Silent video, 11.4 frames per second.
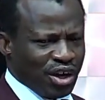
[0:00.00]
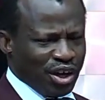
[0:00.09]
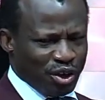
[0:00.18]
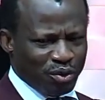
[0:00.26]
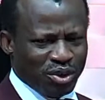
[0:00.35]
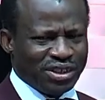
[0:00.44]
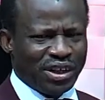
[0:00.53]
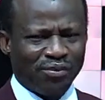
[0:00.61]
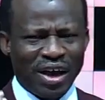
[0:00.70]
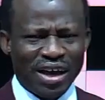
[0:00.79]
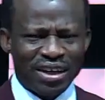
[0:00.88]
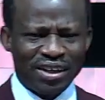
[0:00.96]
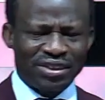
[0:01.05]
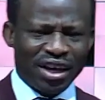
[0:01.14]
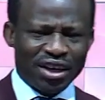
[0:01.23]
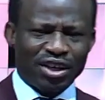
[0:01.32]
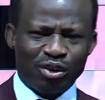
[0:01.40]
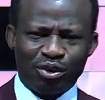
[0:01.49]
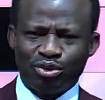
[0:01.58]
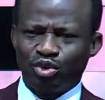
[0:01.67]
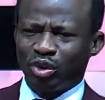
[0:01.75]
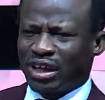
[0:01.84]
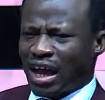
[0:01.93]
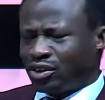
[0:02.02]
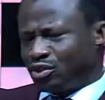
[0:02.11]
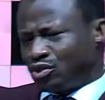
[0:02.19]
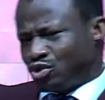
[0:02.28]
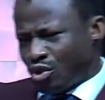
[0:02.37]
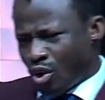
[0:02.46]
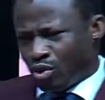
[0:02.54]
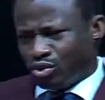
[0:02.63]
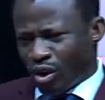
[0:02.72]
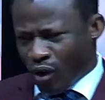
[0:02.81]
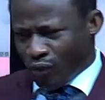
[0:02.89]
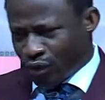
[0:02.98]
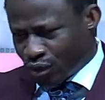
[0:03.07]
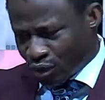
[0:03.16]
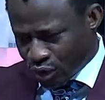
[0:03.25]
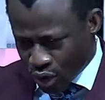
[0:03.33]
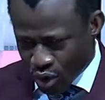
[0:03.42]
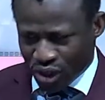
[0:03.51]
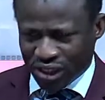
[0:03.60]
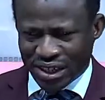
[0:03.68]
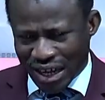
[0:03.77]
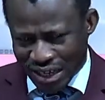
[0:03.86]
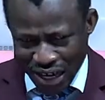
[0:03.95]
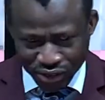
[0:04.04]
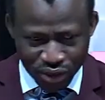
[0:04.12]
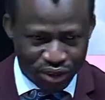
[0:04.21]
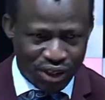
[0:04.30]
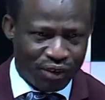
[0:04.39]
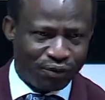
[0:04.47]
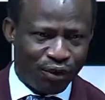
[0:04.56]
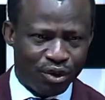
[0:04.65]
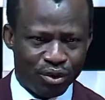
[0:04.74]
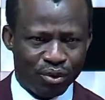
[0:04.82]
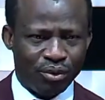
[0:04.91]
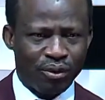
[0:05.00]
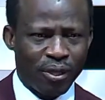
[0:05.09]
It will divinely take you to that throne of glory that he has ordained for you.